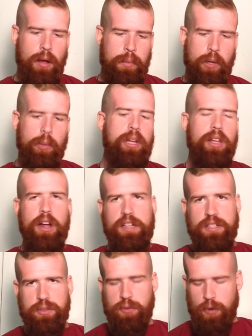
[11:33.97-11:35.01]
it'll be a lot
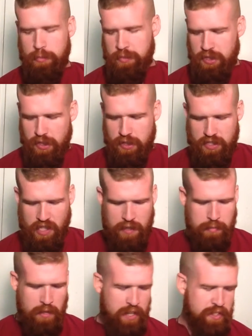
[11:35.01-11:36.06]
easier for him to get
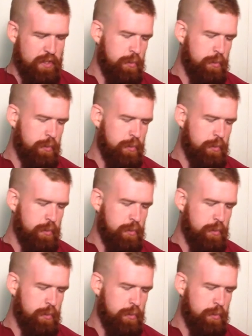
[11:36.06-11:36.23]
them nice and